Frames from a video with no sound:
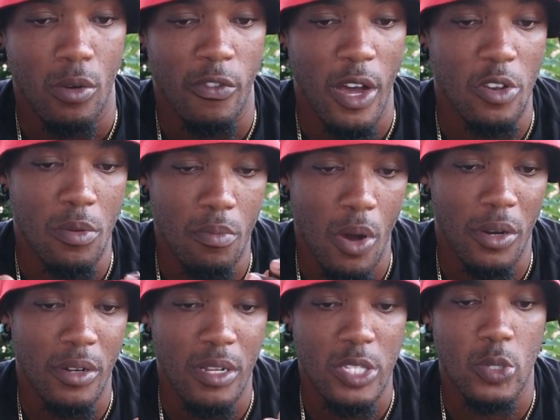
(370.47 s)
volume
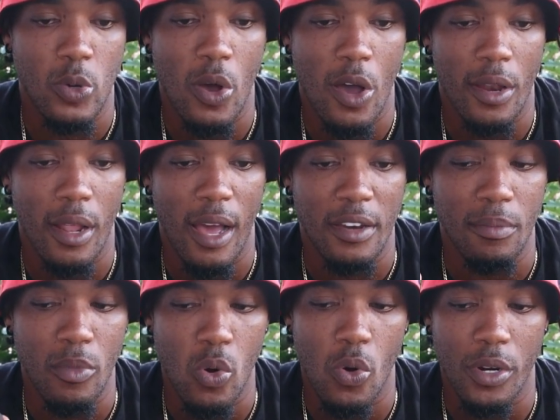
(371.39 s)
button and so on and the
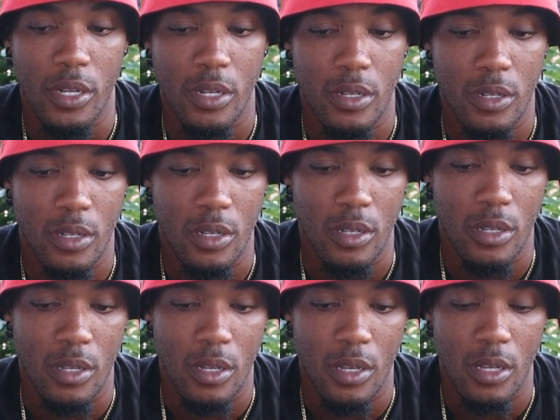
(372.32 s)
mode
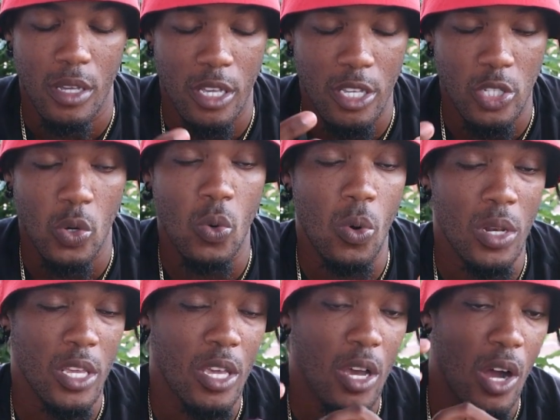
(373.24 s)
is
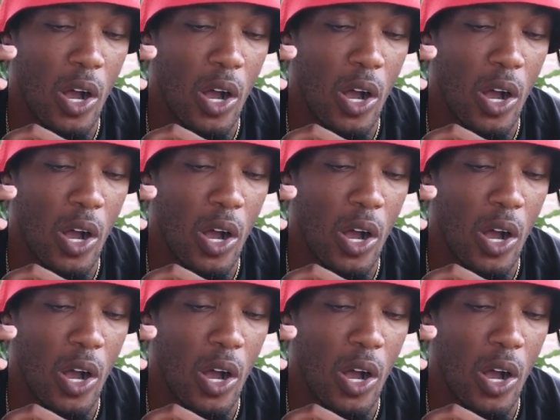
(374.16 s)
only